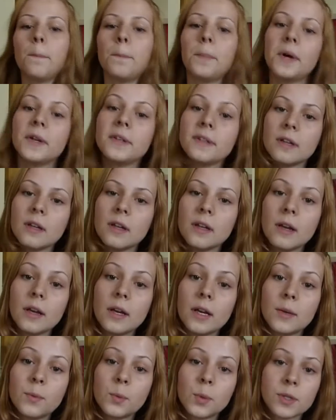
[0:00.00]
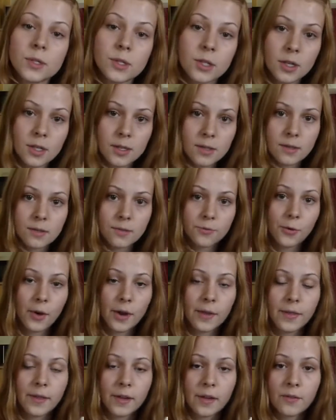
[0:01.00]
but It was just the
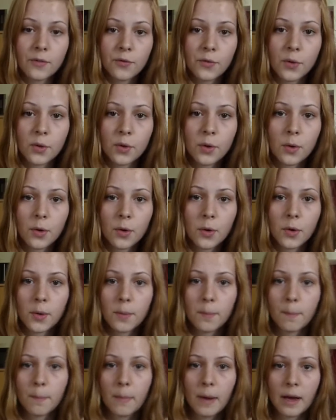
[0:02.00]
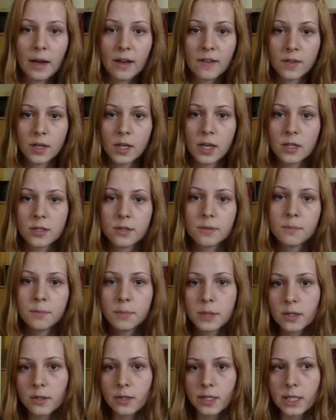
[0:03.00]
right thing for my vacation
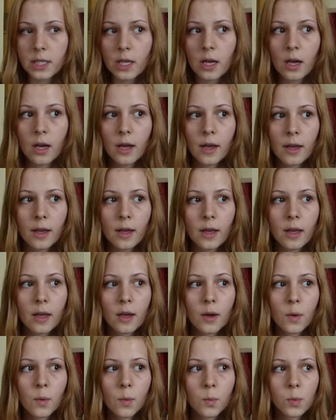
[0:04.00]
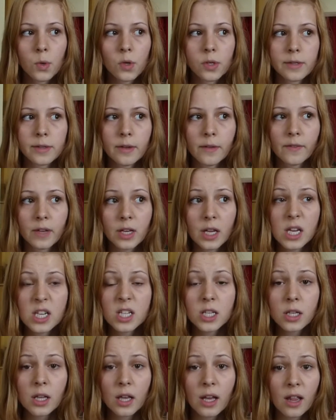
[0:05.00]
because I was on
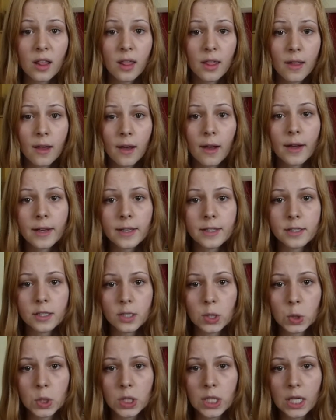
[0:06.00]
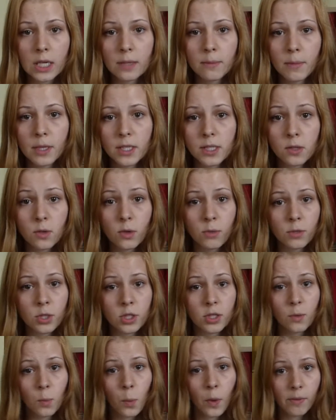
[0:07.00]
vacation and I don't have my sewing
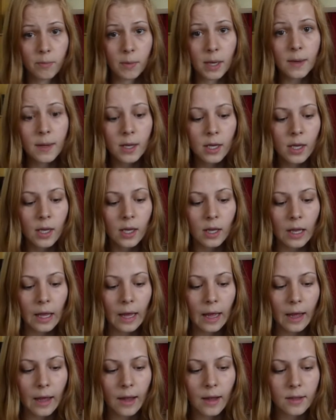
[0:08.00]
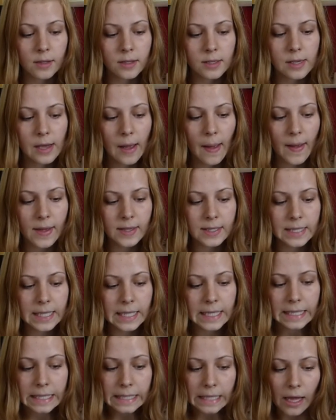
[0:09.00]
machine with me, and
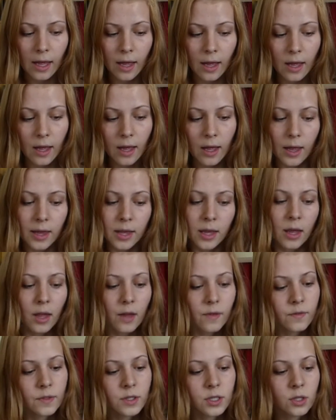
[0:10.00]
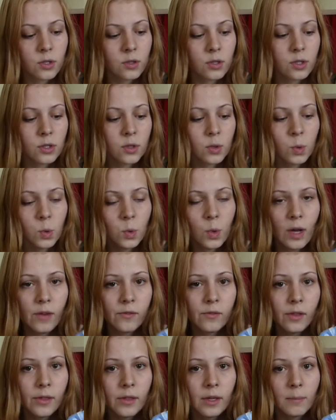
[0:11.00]
since I have to sew
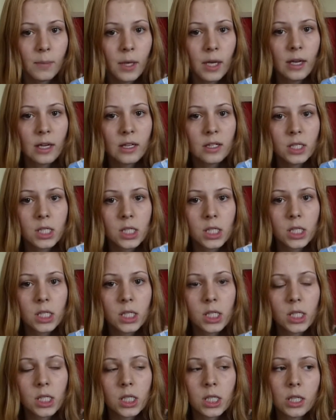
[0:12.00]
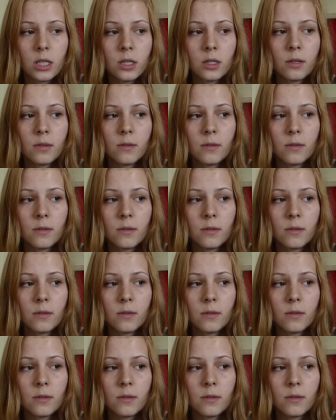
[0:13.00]
everything by hand, it